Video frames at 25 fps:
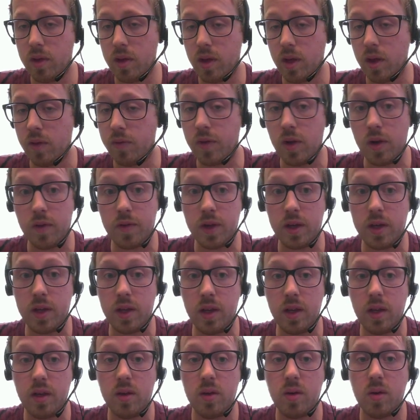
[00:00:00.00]
If you have
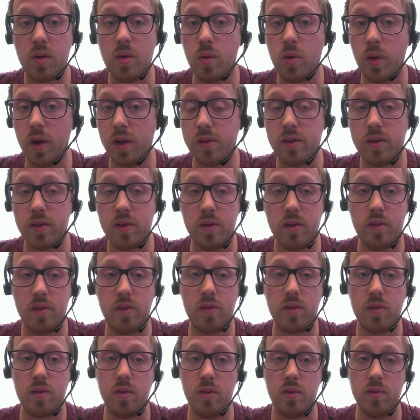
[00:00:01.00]
any
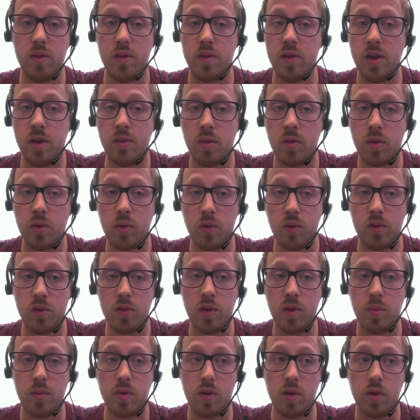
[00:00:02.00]
questions on the general
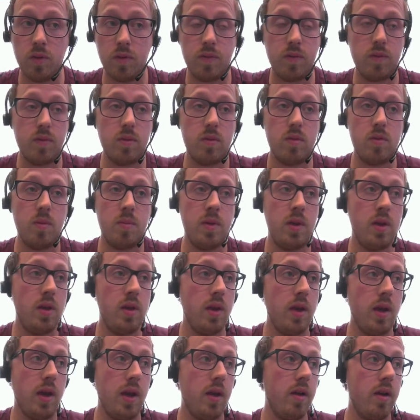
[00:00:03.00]
concept of
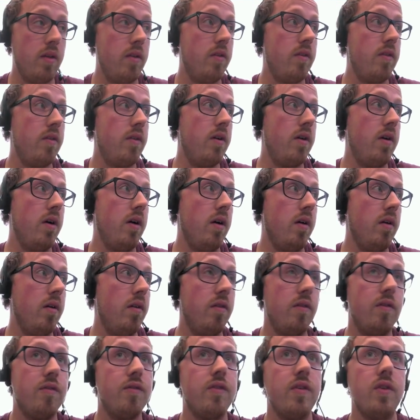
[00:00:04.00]
Wikipedia,
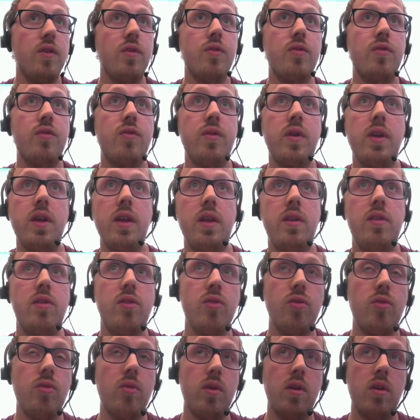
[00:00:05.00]
feel free
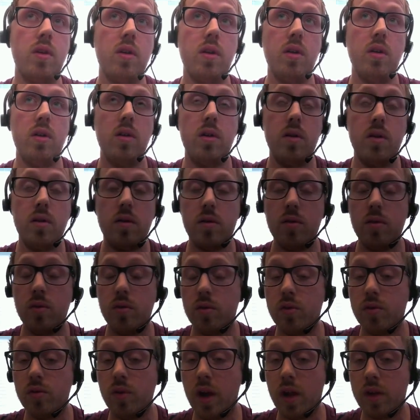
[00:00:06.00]

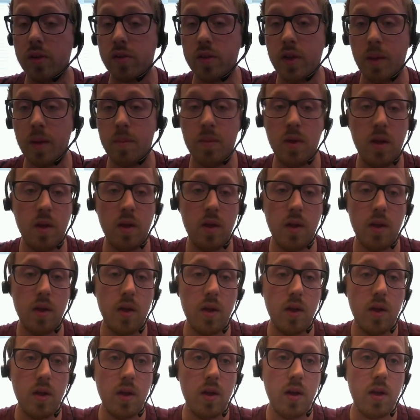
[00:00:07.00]
to ask them.
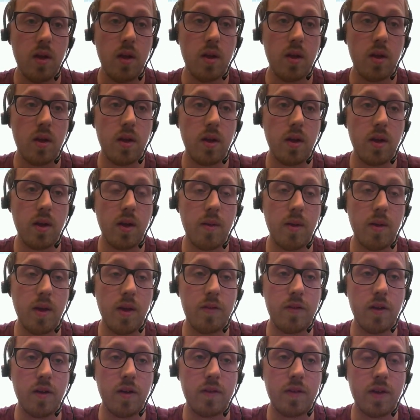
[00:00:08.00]

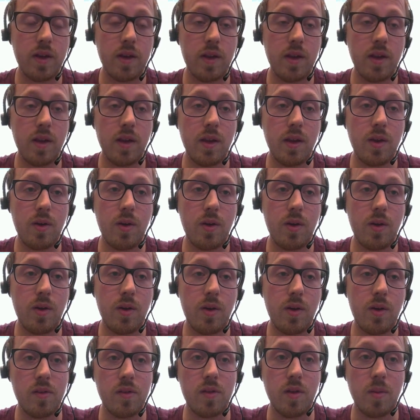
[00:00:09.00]
If you have any
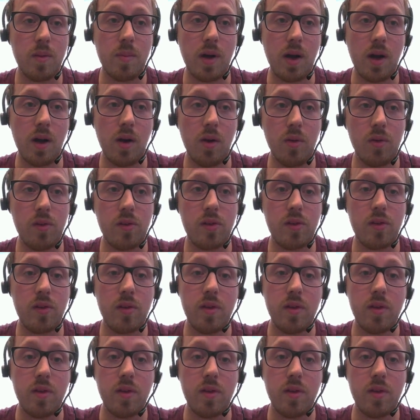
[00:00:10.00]
questions about